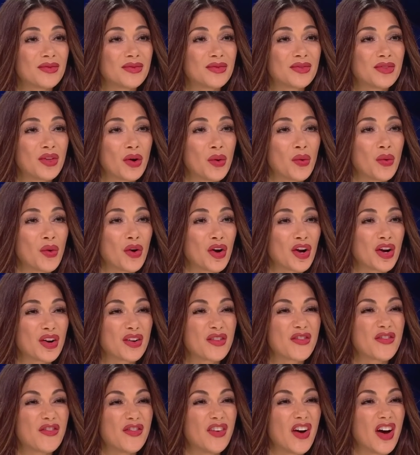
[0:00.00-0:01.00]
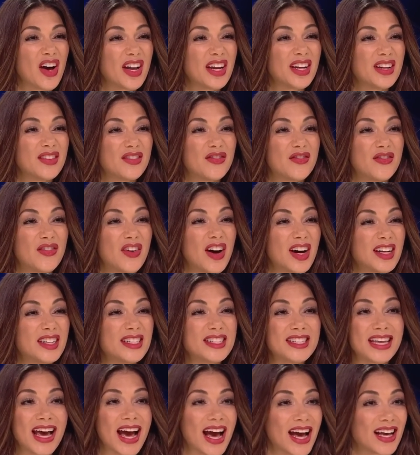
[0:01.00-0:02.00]
the word fun and
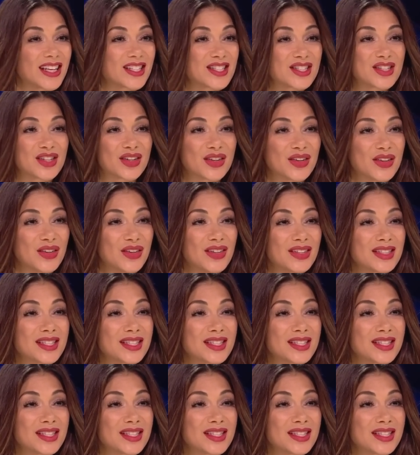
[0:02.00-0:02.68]
fantastical.